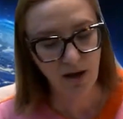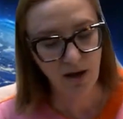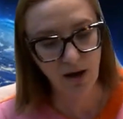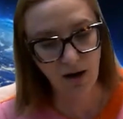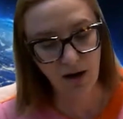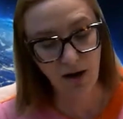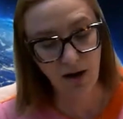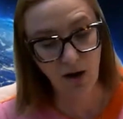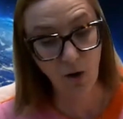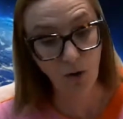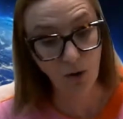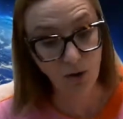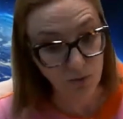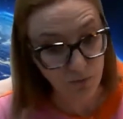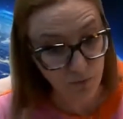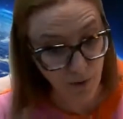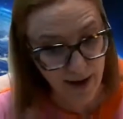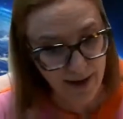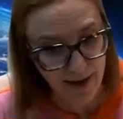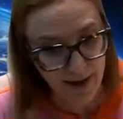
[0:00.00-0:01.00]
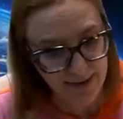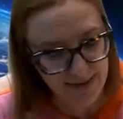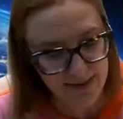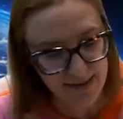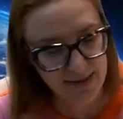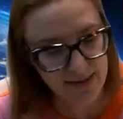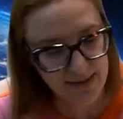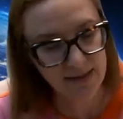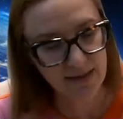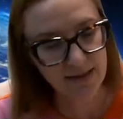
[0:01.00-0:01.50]
are
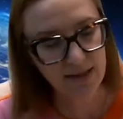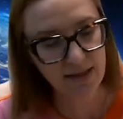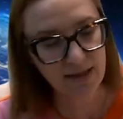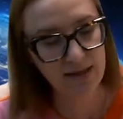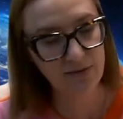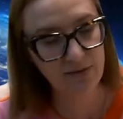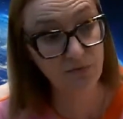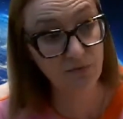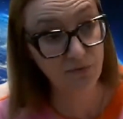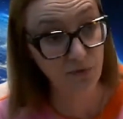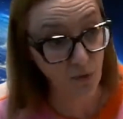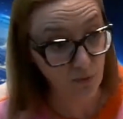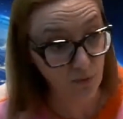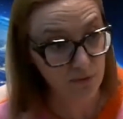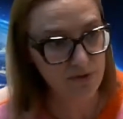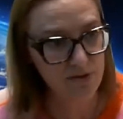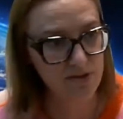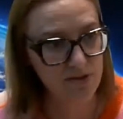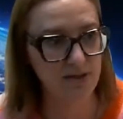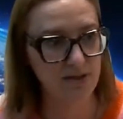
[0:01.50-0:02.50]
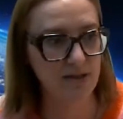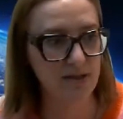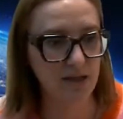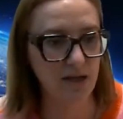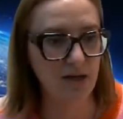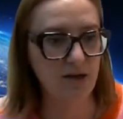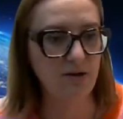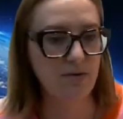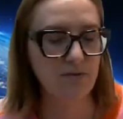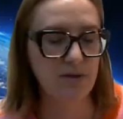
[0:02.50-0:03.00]
already in force
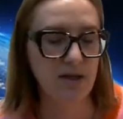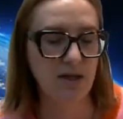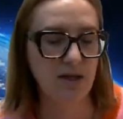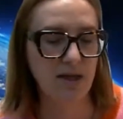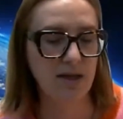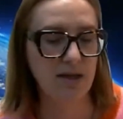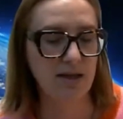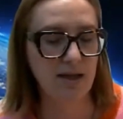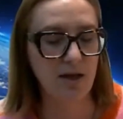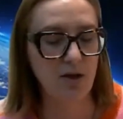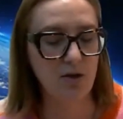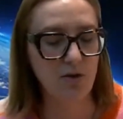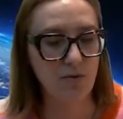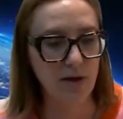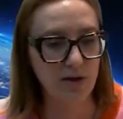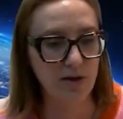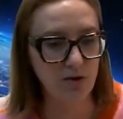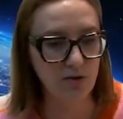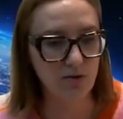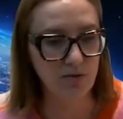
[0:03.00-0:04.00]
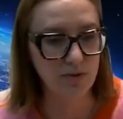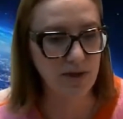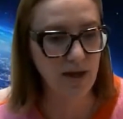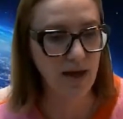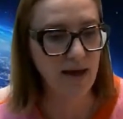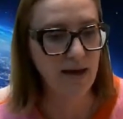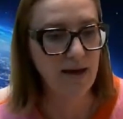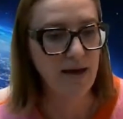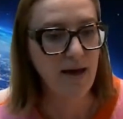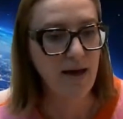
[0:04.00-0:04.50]
here in the EU and the
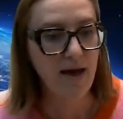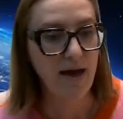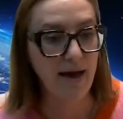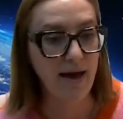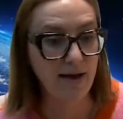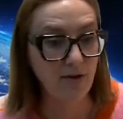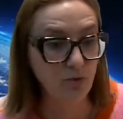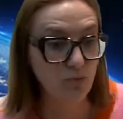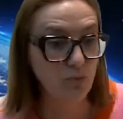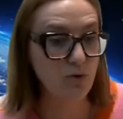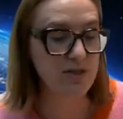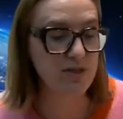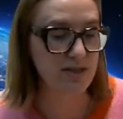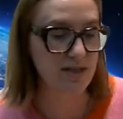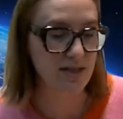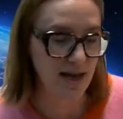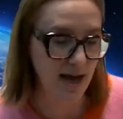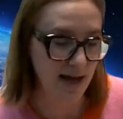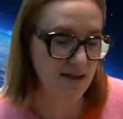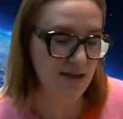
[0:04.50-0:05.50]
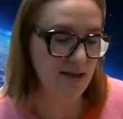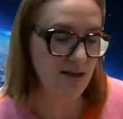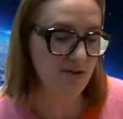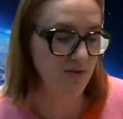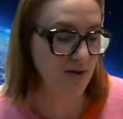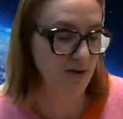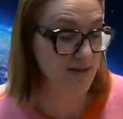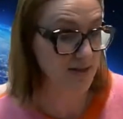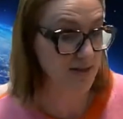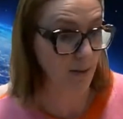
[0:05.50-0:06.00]
UK and would in any
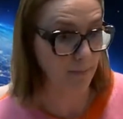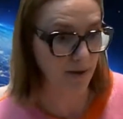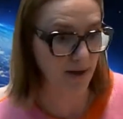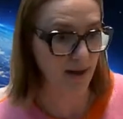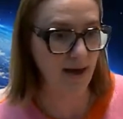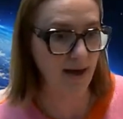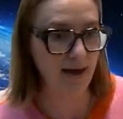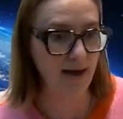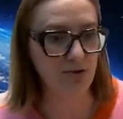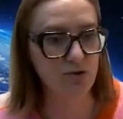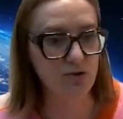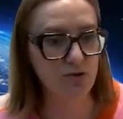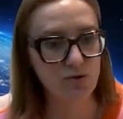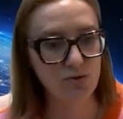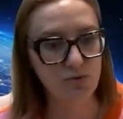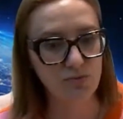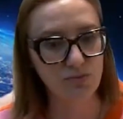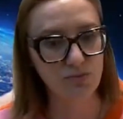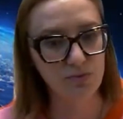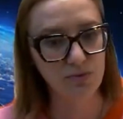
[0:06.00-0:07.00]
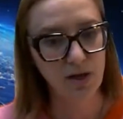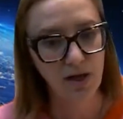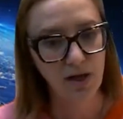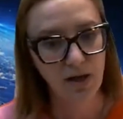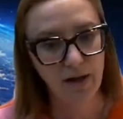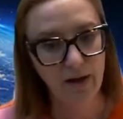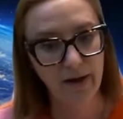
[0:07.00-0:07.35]
event apply to